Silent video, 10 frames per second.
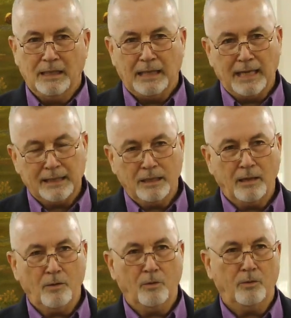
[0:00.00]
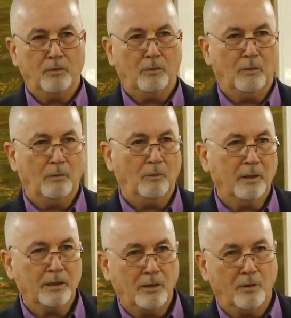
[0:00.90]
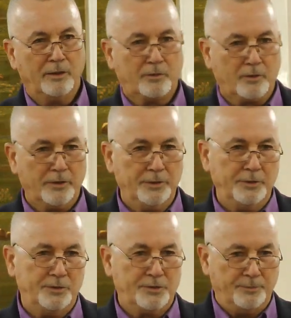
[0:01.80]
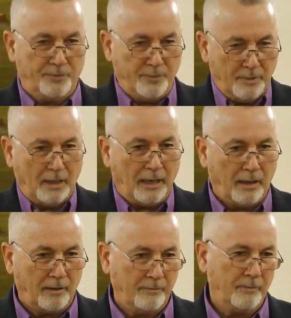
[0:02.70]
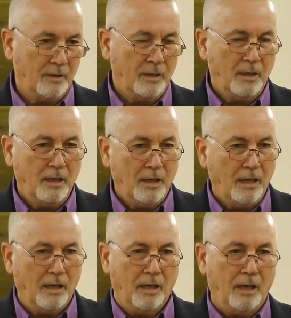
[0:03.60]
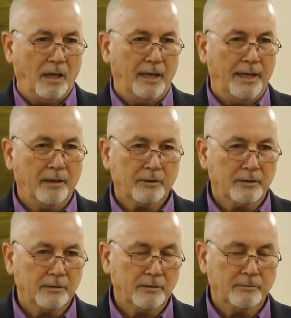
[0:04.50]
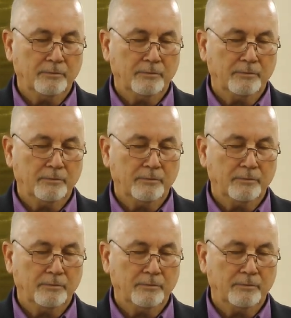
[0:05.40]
I know we're going through our elder